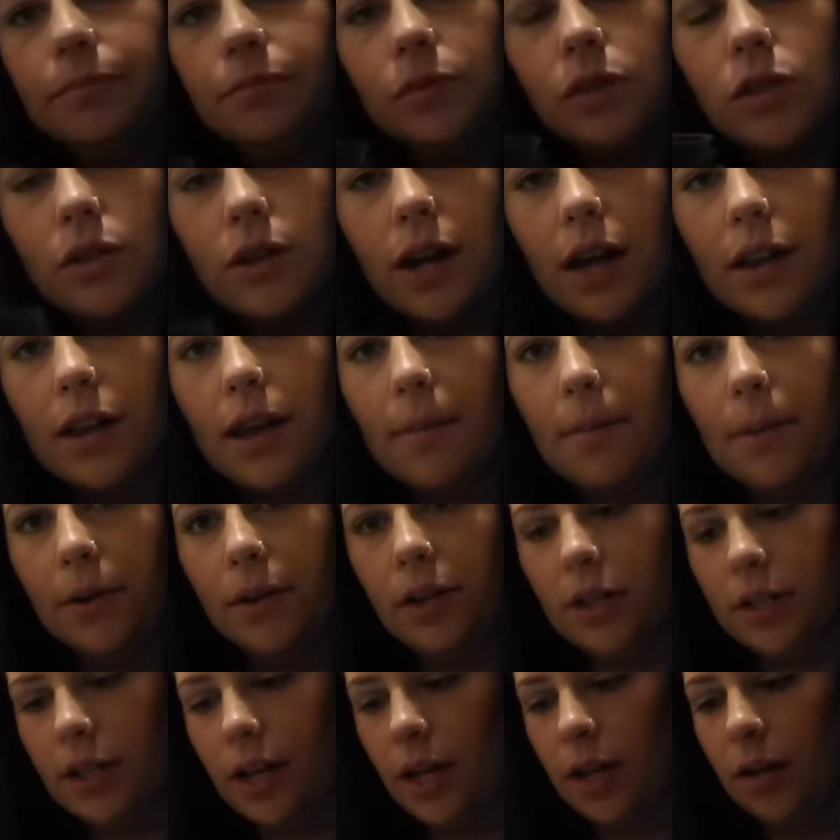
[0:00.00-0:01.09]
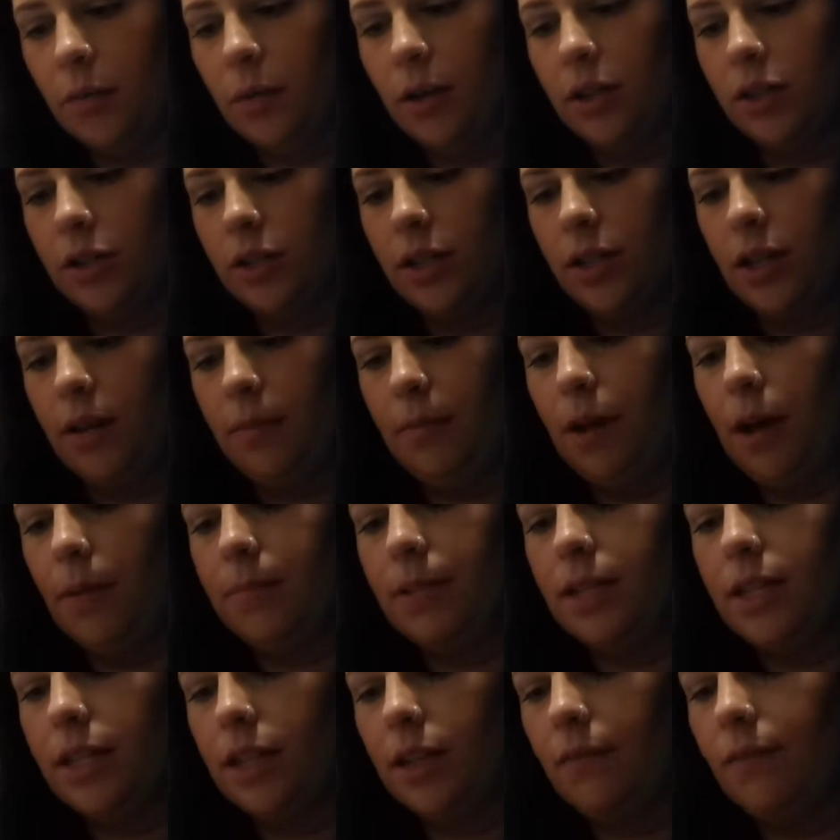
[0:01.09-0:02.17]
So now that both are done, we're just gonna pop
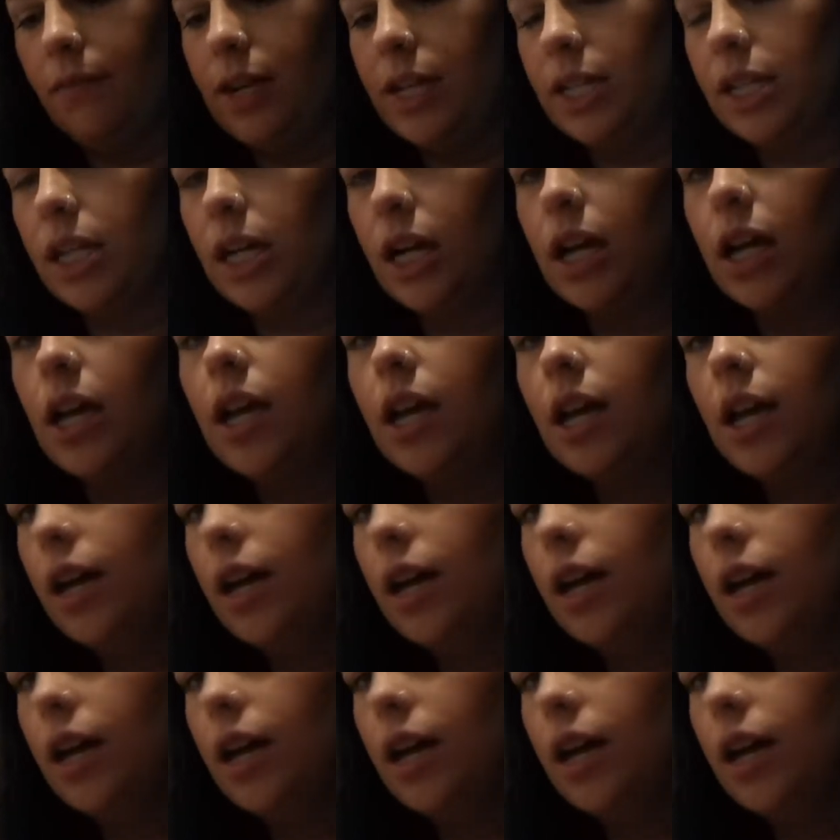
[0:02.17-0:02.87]
these in the freezer